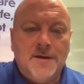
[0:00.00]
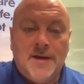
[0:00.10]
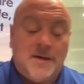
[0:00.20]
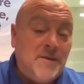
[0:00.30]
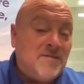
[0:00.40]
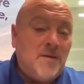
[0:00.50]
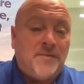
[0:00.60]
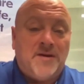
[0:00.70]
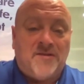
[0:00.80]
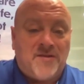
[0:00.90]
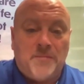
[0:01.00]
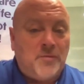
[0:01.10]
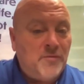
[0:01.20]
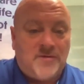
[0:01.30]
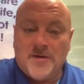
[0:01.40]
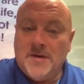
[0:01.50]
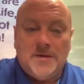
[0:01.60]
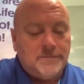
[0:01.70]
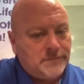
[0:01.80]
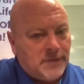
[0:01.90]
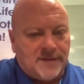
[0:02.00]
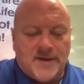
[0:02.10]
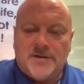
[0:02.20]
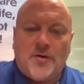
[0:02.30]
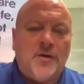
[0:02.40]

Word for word: It could be something as simple as like I said,